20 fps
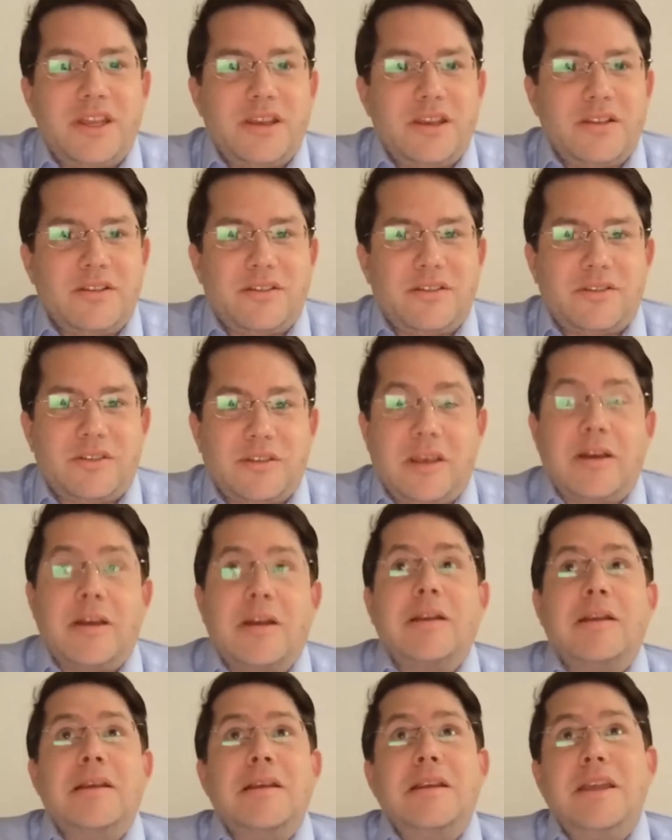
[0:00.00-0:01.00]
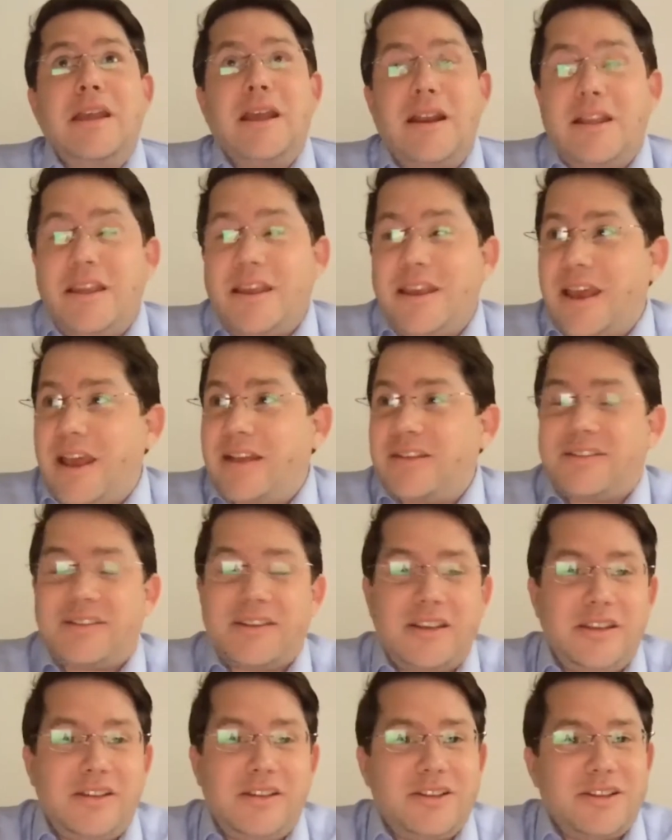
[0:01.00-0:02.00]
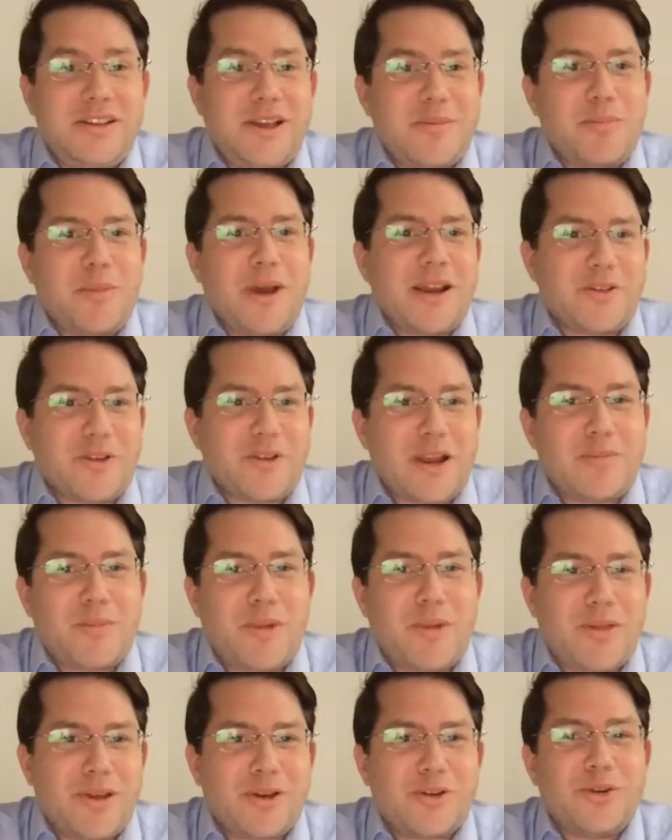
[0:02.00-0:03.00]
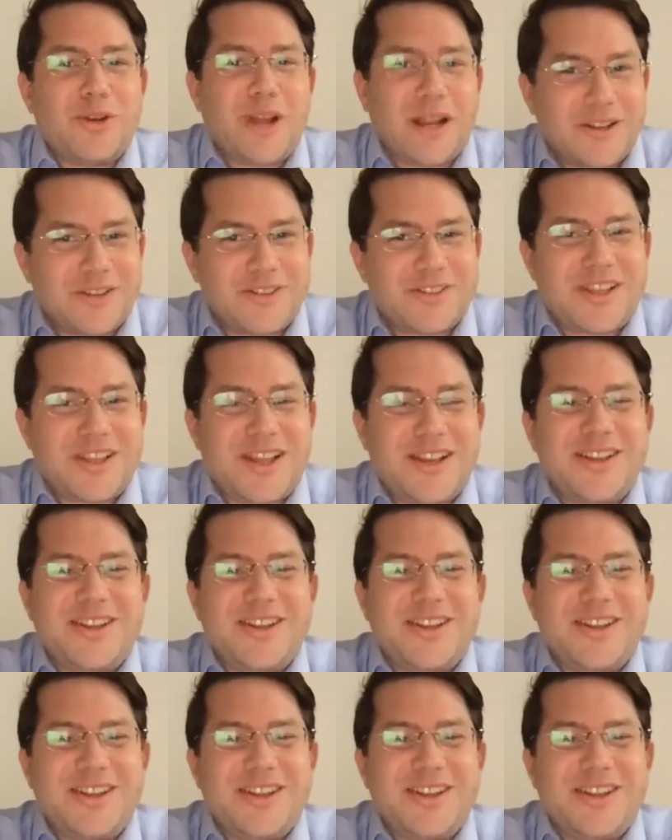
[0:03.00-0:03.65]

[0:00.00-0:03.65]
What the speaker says: It's nearly as easy that my grandmother could understand it.